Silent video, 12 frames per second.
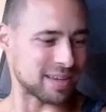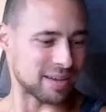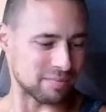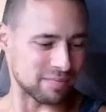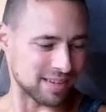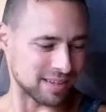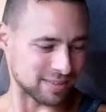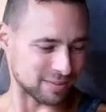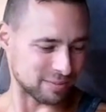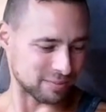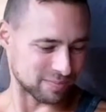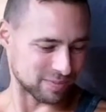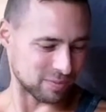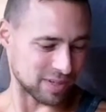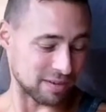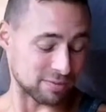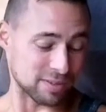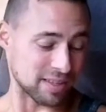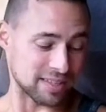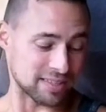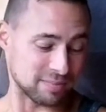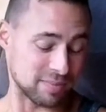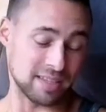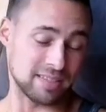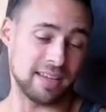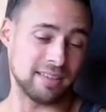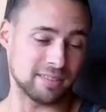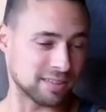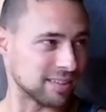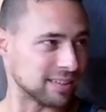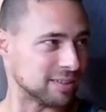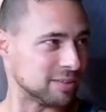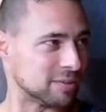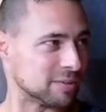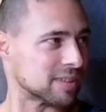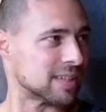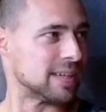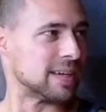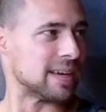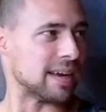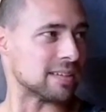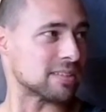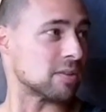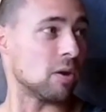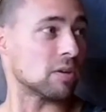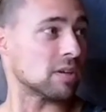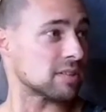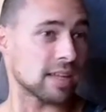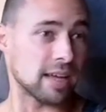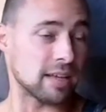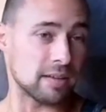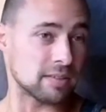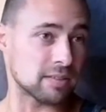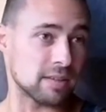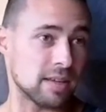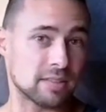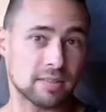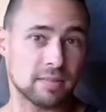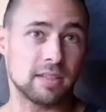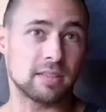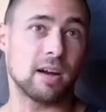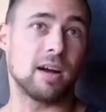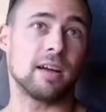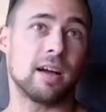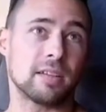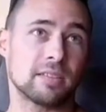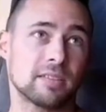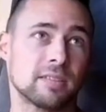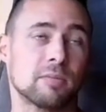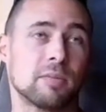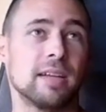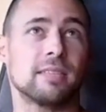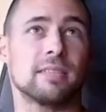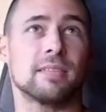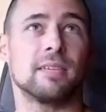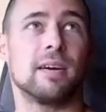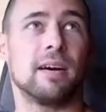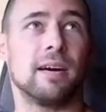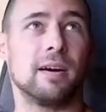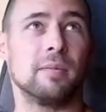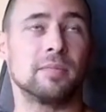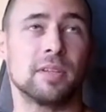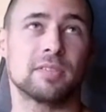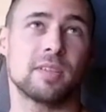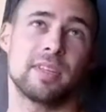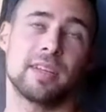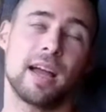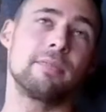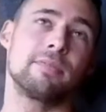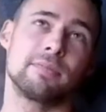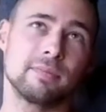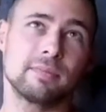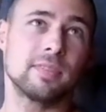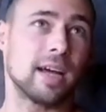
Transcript: to some uh, whatever they they say it's going to lead to. Yeah. Uh, so the onus, like it's it's it's on us, right? Um, you know, something I've